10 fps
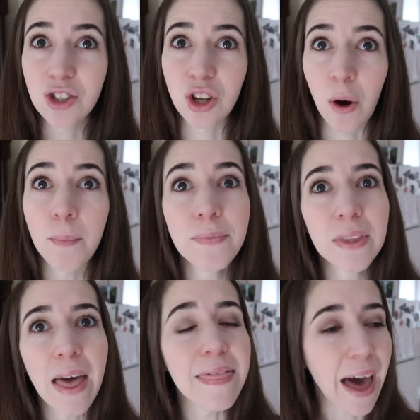So
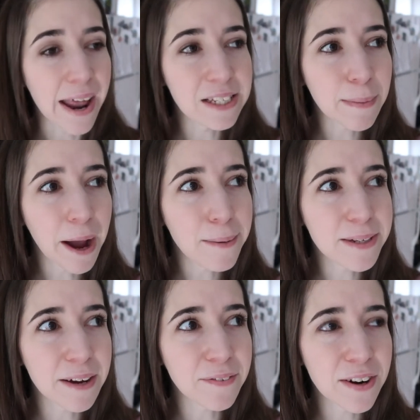that is my
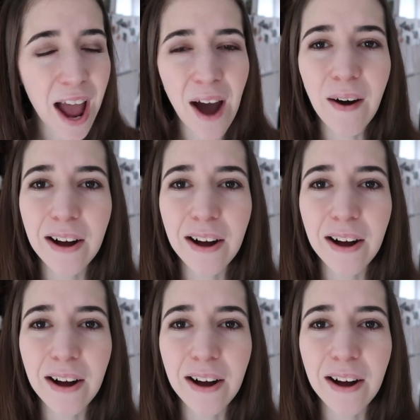update for now.